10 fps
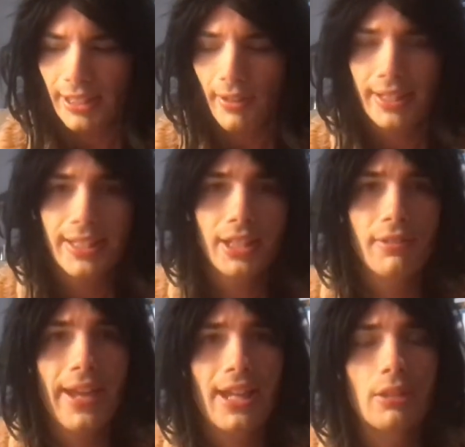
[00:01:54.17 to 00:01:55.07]
I'd eat a
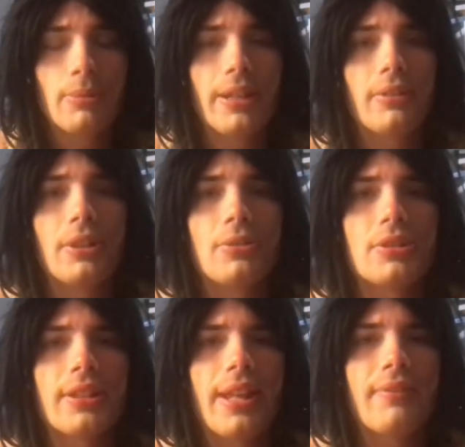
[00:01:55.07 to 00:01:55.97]
Cracker Barrel
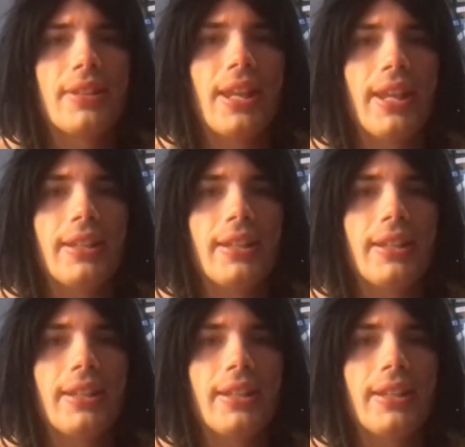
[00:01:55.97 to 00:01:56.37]
usually every day,